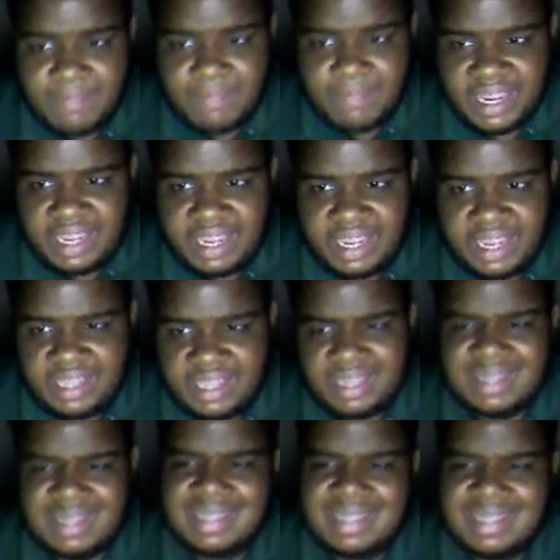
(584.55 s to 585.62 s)
or the
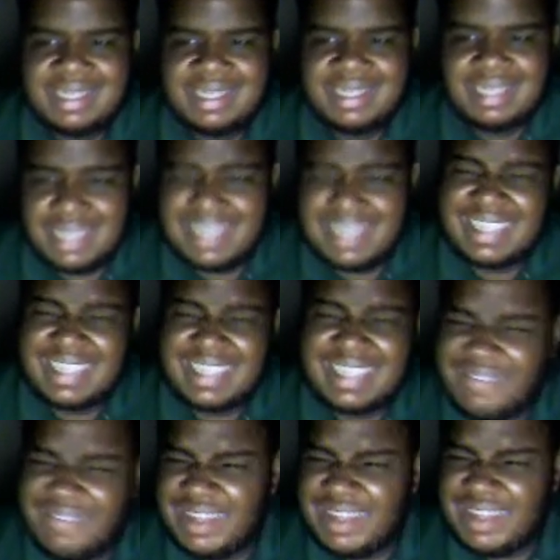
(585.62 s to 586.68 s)
retro gaming store.
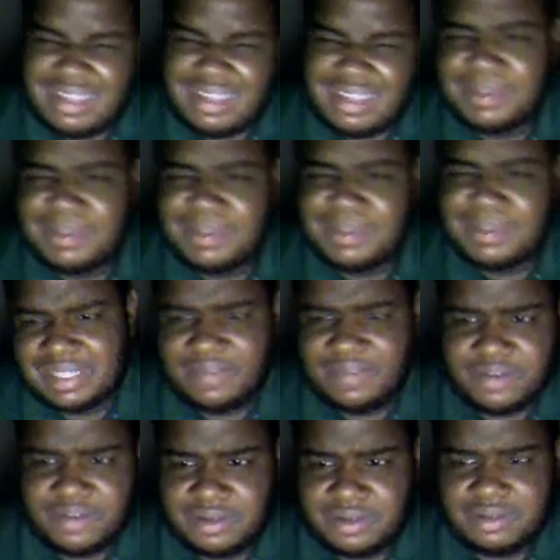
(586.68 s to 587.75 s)
As for
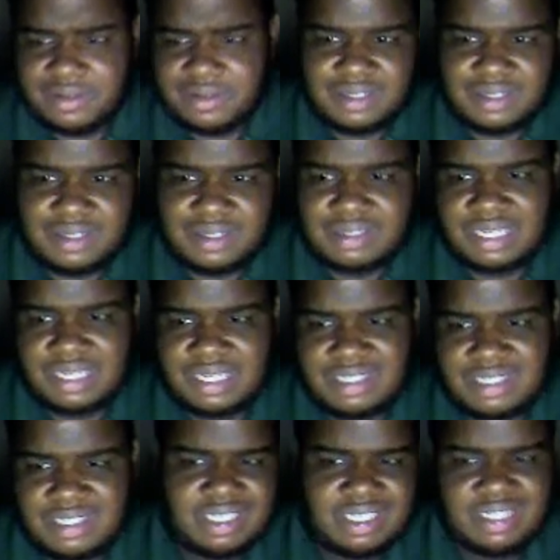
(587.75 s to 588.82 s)
eBay,
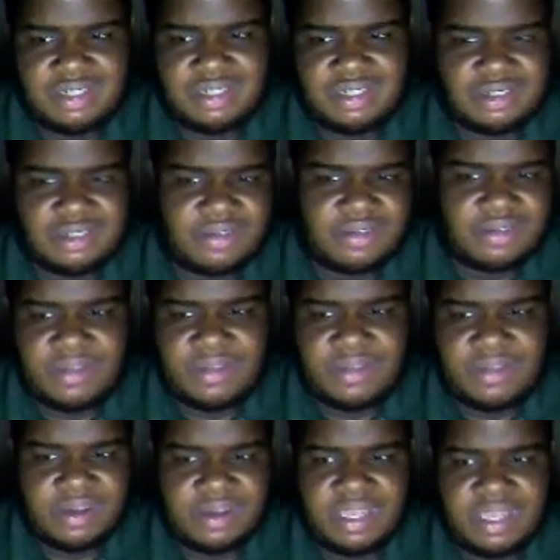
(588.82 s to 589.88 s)
it can be a little
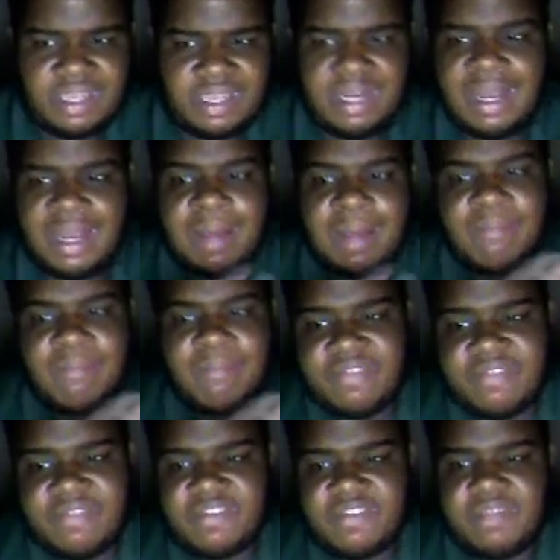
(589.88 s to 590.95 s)
bit difficult though,
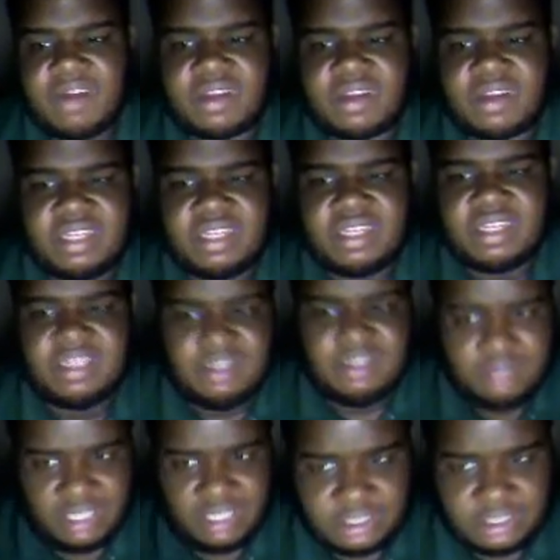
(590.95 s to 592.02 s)
so I suggest that you go to
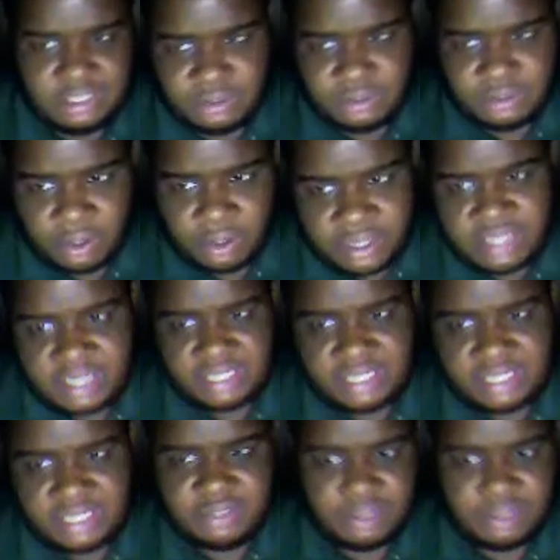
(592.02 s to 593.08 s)
a flea market.
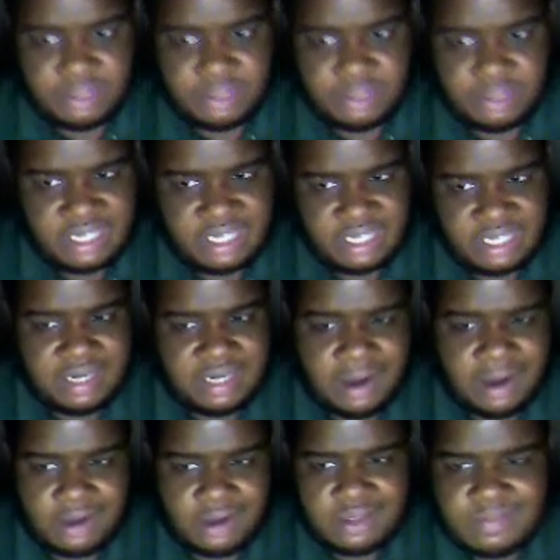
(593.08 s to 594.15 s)
My flea market
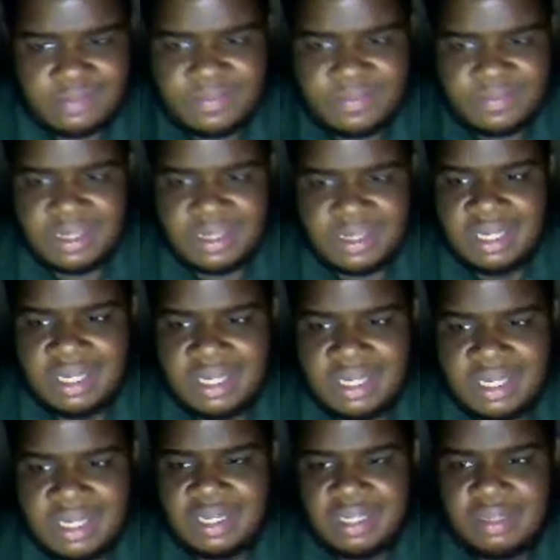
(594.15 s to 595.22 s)
in New
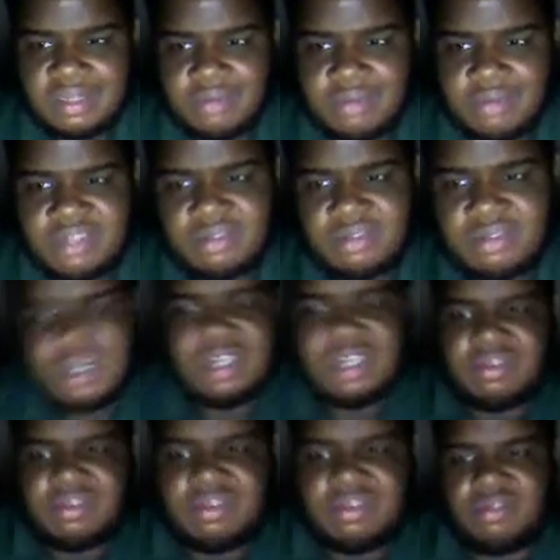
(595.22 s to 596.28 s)
York
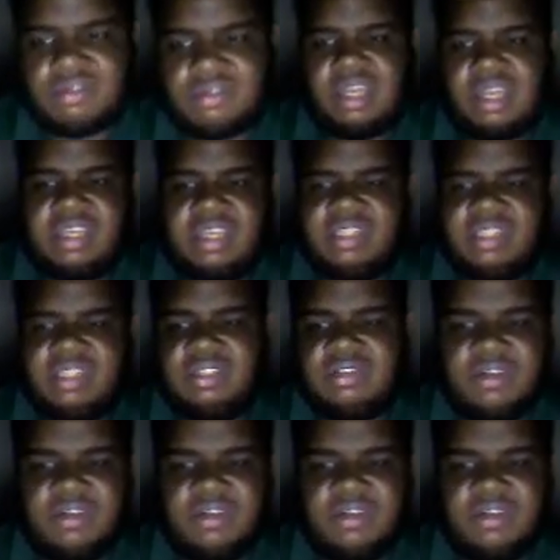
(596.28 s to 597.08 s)
City, in Harlem,